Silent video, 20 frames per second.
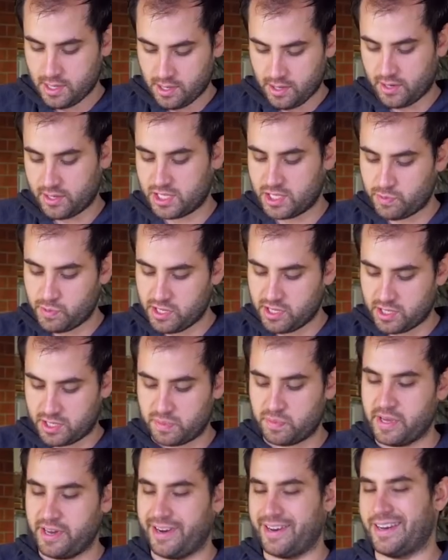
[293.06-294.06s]
You could the
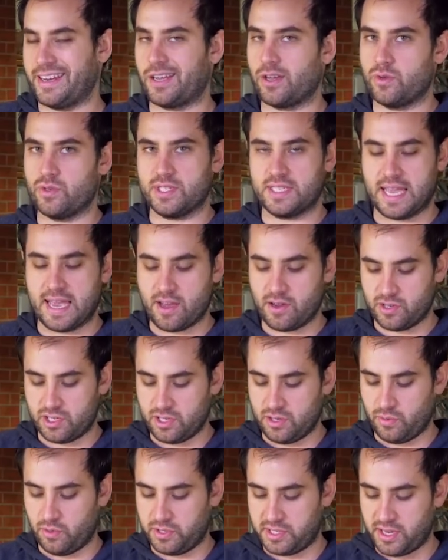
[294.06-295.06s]
speed it goes down
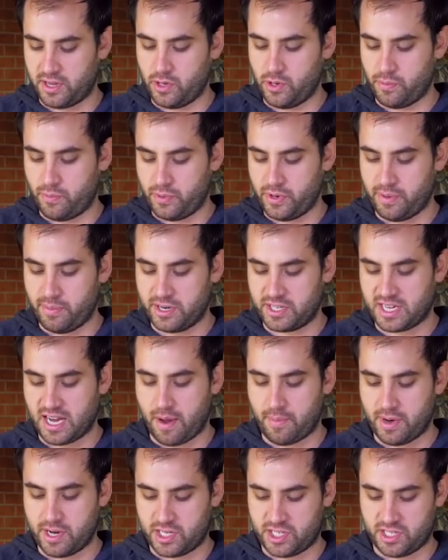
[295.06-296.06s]
to will tell you pretty much
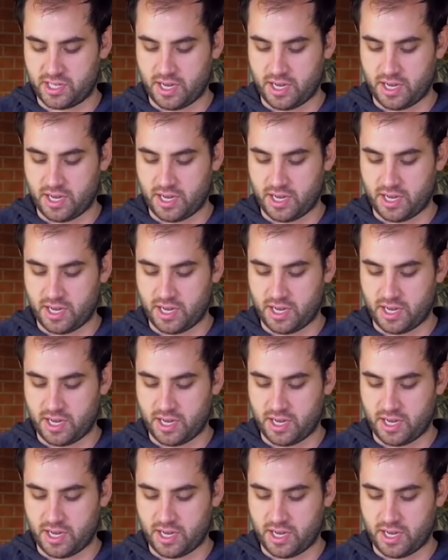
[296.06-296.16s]
how much